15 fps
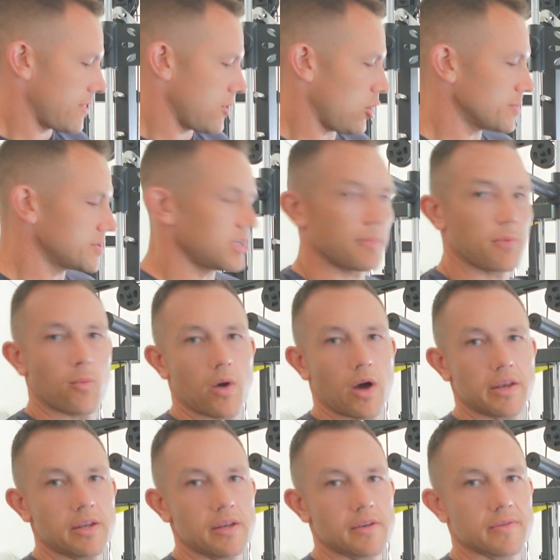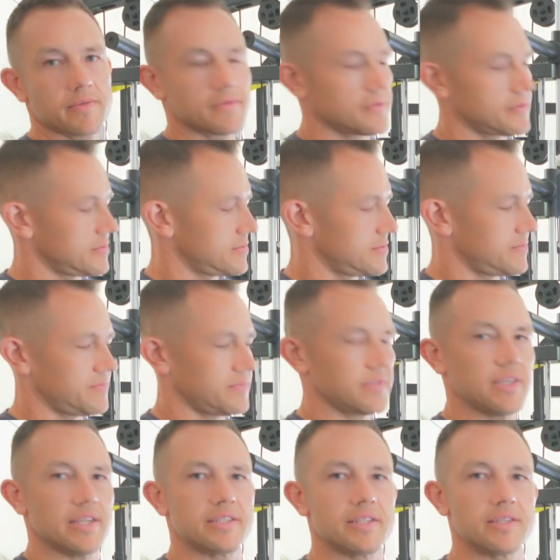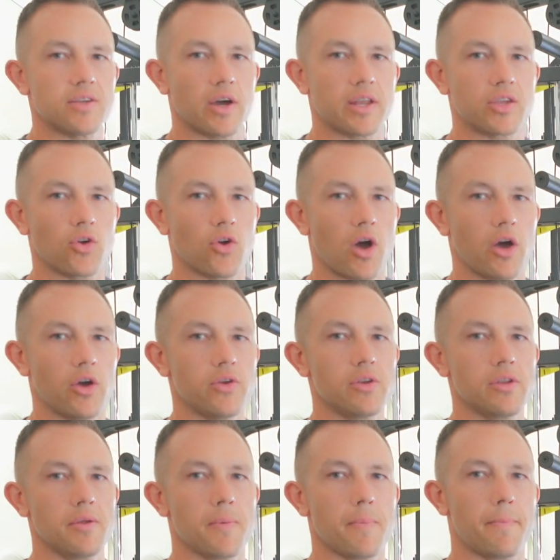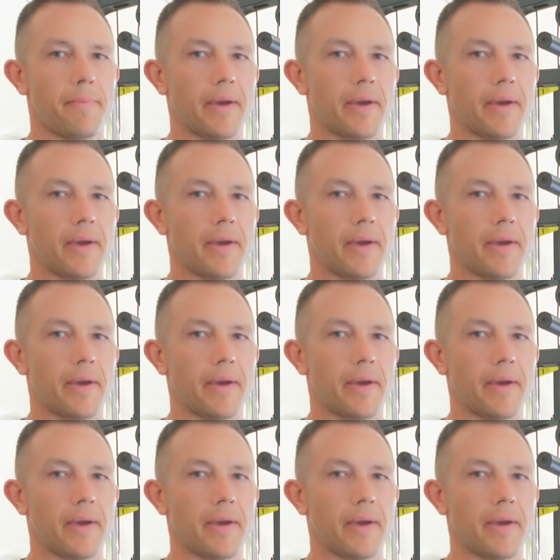Option number 1 is designing your own